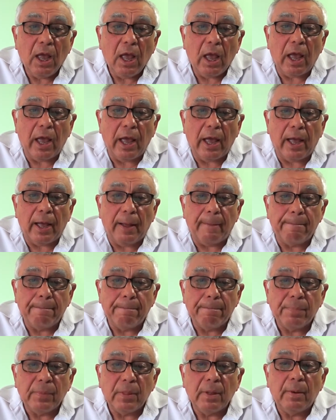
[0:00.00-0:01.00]
Um,
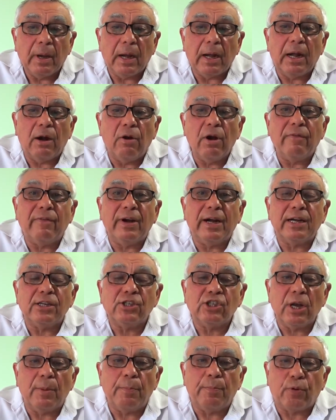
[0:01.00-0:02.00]
however,
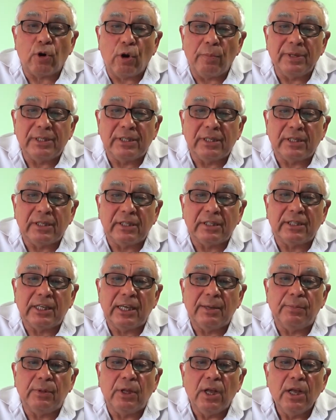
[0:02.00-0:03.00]
Hashem promises
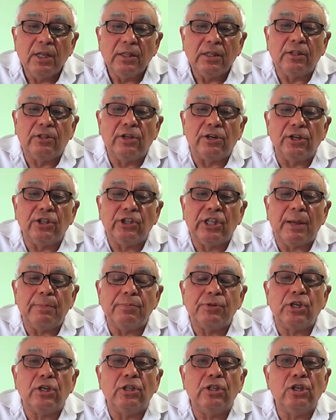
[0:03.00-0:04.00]
him that the
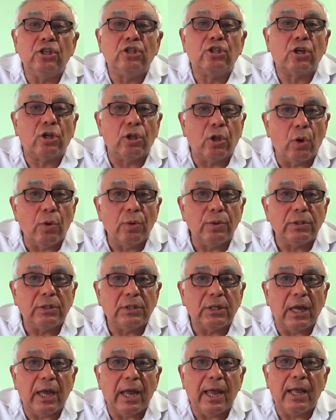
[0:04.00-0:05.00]
redemption is
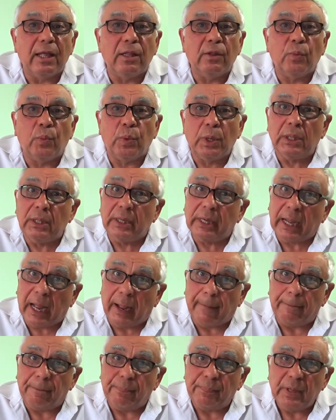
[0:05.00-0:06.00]
close and will come.
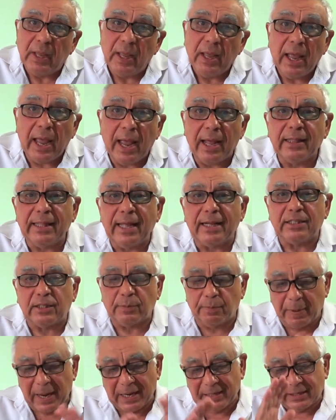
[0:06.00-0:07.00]
And
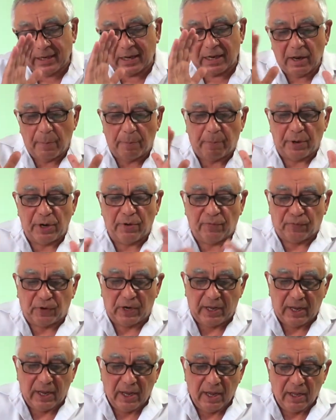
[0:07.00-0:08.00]
that's basically
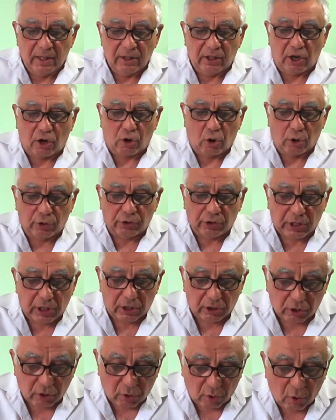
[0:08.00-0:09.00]
briefly the
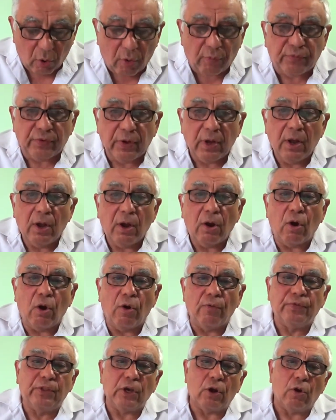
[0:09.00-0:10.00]
content of,
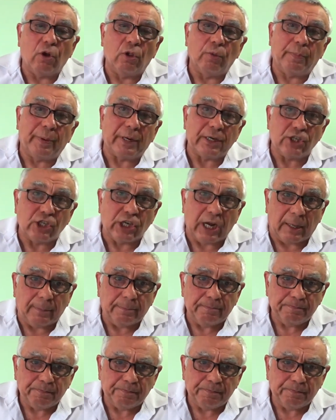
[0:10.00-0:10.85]
of the whole parsha.